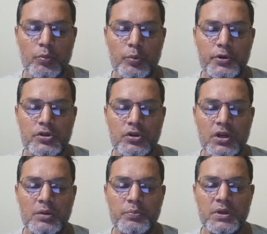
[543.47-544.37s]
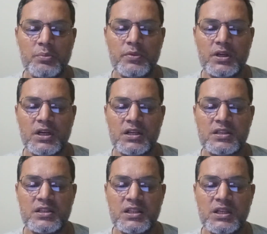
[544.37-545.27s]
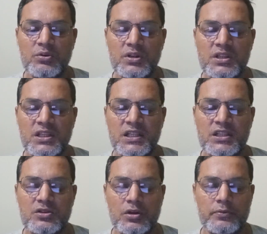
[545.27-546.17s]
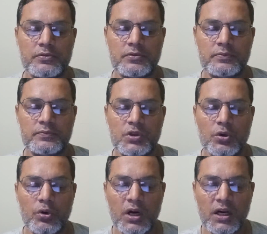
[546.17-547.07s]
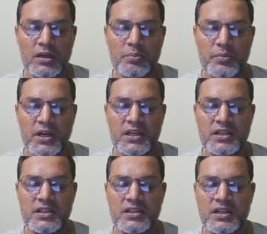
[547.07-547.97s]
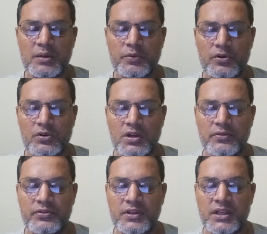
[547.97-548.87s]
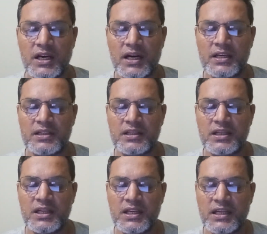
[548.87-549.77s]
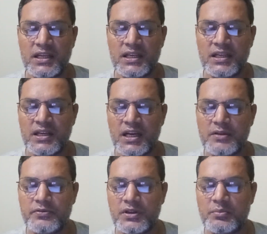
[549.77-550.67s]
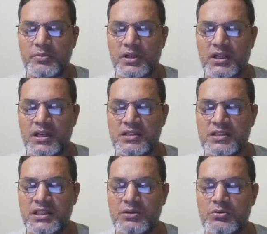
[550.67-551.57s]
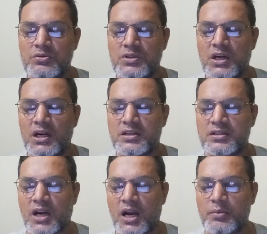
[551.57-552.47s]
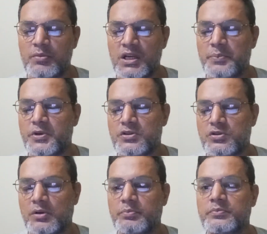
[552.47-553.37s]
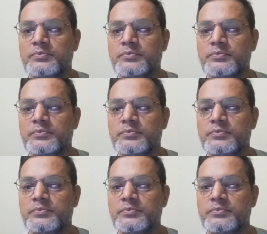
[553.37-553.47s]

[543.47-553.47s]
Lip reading: Professional filmmakers deal with T-stops, while many digital photography and indie filmmakers use the term f-stop.